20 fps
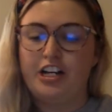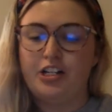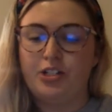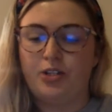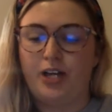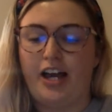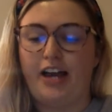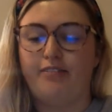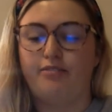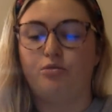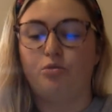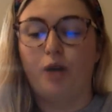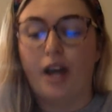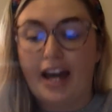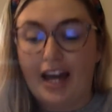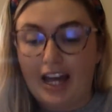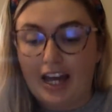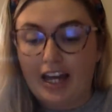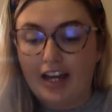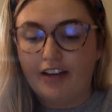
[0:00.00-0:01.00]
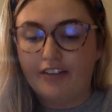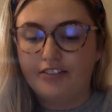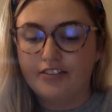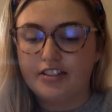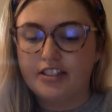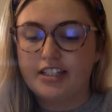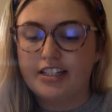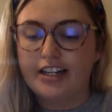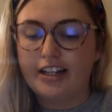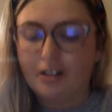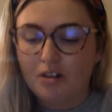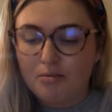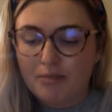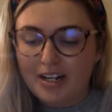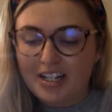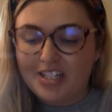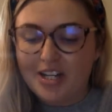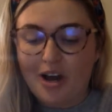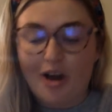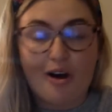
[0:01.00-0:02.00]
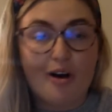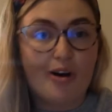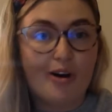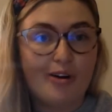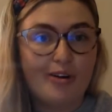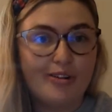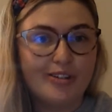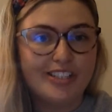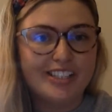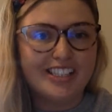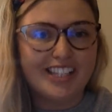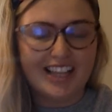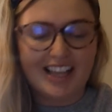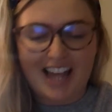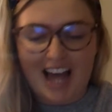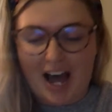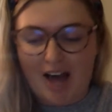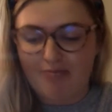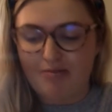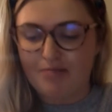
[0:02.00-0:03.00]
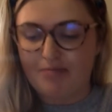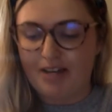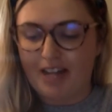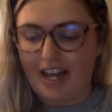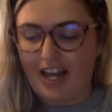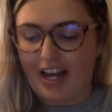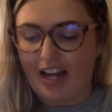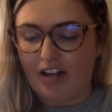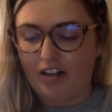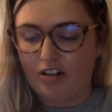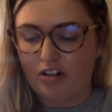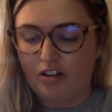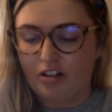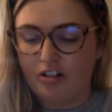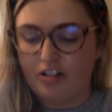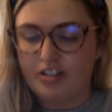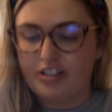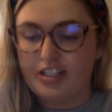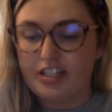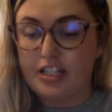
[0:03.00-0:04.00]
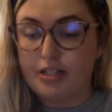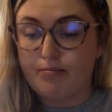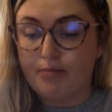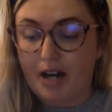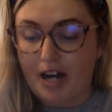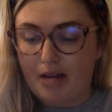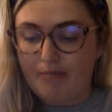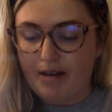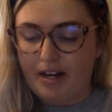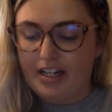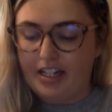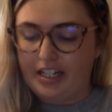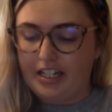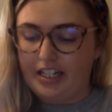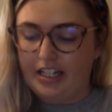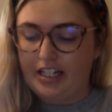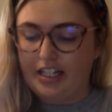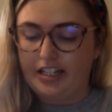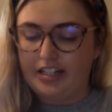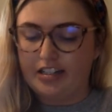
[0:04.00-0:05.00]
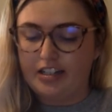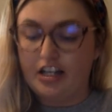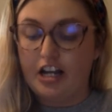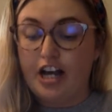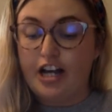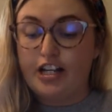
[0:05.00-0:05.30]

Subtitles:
So I have waves, tickle my toes, lap at my ankles, spray my knees,